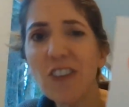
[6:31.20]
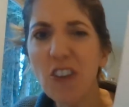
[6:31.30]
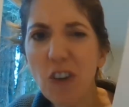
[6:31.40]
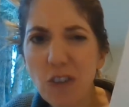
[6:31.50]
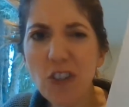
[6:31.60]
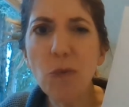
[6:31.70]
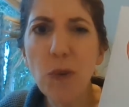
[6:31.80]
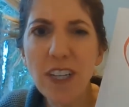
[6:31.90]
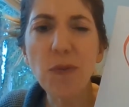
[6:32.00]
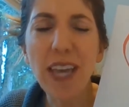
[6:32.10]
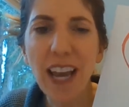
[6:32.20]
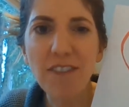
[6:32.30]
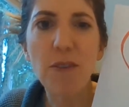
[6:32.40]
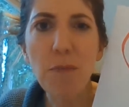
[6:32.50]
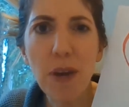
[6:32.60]
Those are ones we have
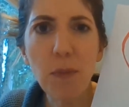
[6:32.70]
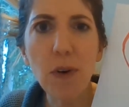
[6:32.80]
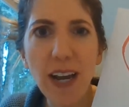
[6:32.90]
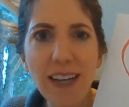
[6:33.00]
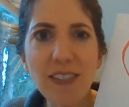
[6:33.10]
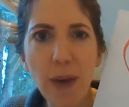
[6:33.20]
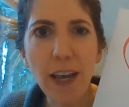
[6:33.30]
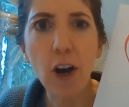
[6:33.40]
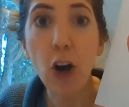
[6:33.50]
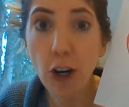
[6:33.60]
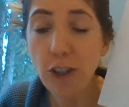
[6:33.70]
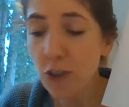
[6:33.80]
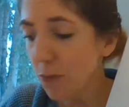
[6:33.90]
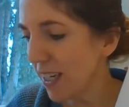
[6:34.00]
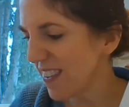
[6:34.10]
to memorize by
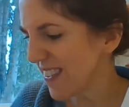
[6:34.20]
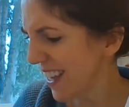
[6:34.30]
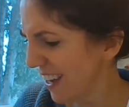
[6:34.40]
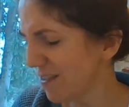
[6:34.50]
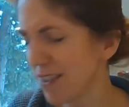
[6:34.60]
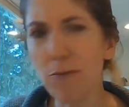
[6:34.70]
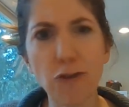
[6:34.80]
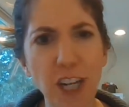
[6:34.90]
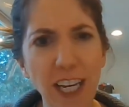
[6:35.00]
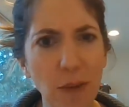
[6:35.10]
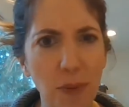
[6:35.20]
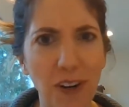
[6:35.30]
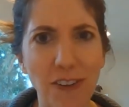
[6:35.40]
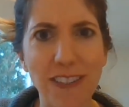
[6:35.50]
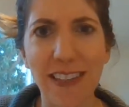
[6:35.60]
heart because they have some tricky
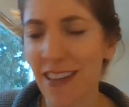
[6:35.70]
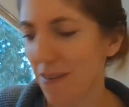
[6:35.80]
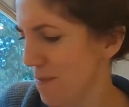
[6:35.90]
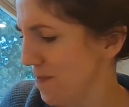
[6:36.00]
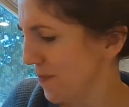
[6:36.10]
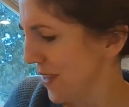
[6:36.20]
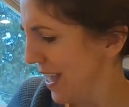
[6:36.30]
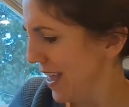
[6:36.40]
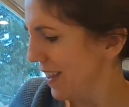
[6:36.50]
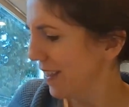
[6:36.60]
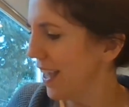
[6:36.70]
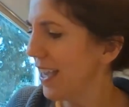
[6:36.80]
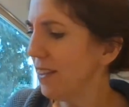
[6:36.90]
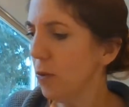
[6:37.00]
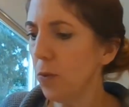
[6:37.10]
parts in them,
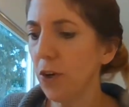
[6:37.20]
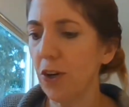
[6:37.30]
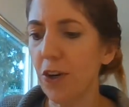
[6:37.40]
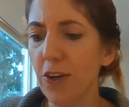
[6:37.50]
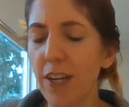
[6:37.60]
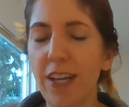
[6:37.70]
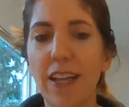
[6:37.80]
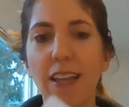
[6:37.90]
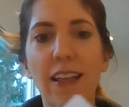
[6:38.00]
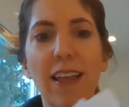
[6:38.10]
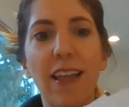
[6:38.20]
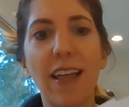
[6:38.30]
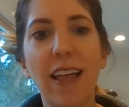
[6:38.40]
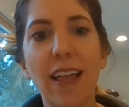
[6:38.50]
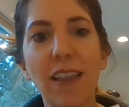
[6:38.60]
like the word
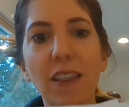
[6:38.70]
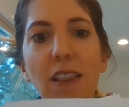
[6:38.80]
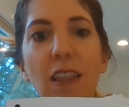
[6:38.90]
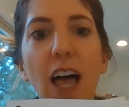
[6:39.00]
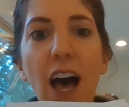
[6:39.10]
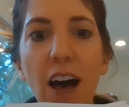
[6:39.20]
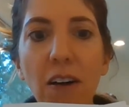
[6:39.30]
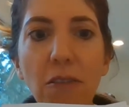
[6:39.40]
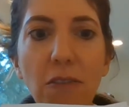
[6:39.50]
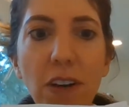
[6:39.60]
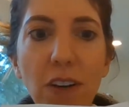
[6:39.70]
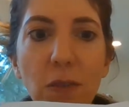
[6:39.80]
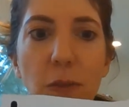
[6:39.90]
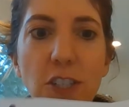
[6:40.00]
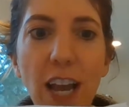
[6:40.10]
love,
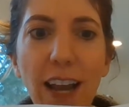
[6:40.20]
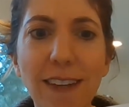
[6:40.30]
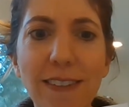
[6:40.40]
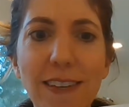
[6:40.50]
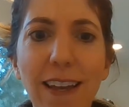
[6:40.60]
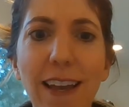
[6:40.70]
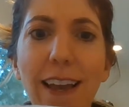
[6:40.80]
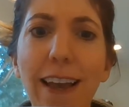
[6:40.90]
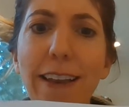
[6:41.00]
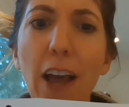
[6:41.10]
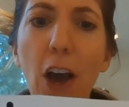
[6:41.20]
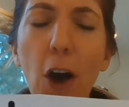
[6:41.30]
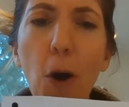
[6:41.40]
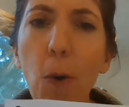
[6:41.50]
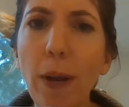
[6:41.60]
which has an
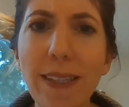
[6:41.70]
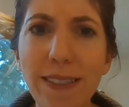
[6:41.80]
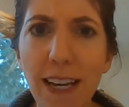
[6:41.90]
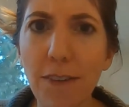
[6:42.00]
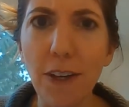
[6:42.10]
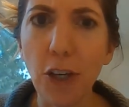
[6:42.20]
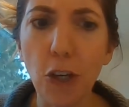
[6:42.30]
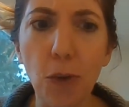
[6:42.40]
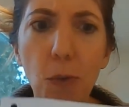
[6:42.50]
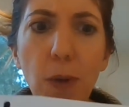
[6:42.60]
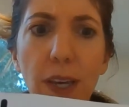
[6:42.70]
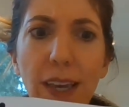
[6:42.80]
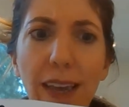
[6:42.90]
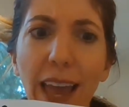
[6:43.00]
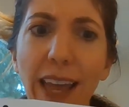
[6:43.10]
O instead of a U
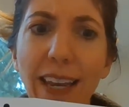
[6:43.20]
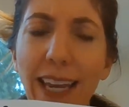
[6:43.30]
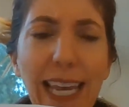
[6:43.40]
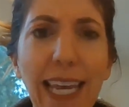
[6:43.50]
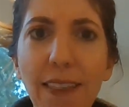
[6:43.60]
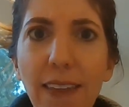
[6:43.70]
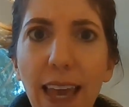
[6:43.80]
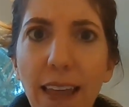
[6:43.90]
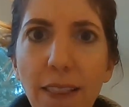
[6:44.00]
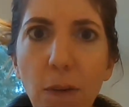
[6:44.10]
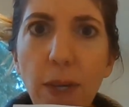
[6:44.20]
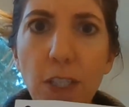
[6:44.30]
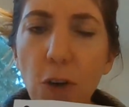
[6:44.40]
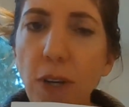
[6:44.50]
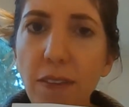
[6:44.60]
and an E at the end that we
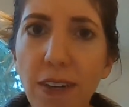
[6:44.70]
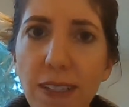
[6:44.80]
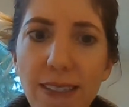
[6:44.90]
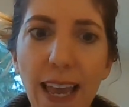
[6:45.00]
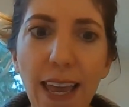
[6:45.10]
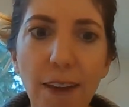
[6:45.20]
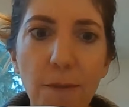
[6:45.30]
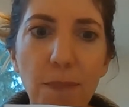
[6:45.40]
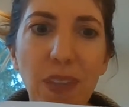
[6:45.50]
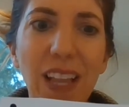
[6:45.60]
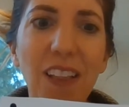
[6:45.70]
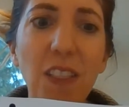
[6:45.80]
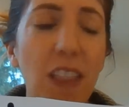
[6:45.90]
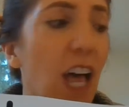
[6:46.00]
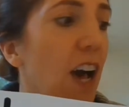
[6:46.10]
don't even say.
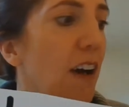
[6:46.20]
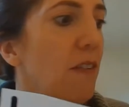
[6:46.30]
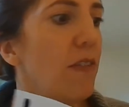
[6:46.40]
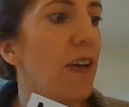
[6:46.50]
Love